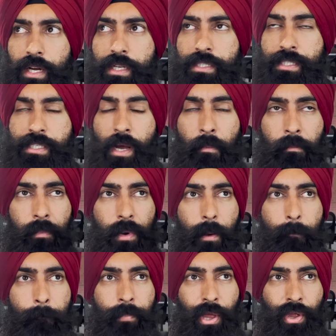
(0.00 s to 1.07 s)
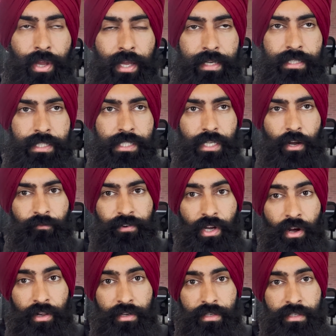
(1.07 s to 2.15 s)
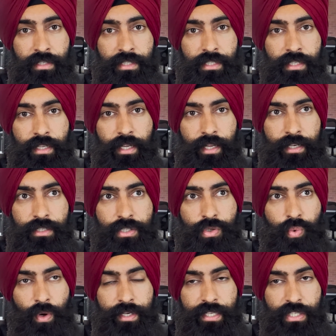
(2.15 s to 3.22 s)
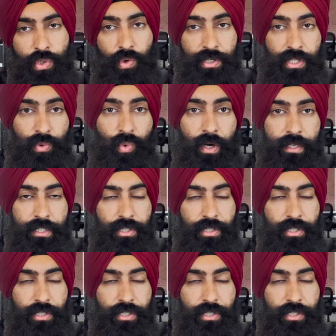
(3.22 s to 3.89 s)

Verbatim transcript: some billions of dollars in 2021.